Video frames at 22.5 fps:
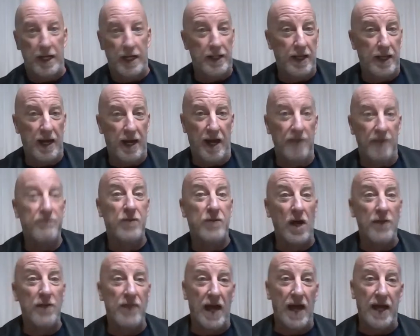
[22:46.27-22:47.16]
And
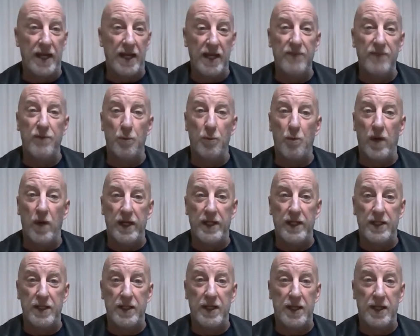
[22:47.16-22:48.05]
I've done that even
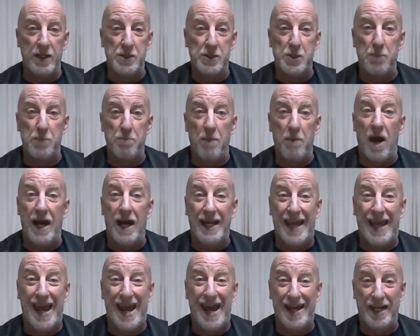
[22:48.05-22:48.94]
when it isn't
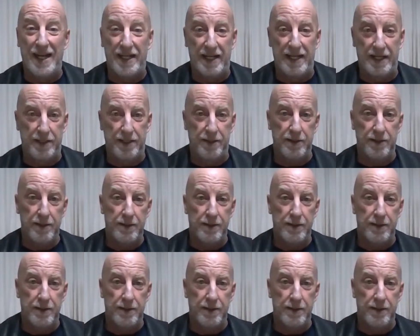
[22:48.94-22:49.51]
my candidate.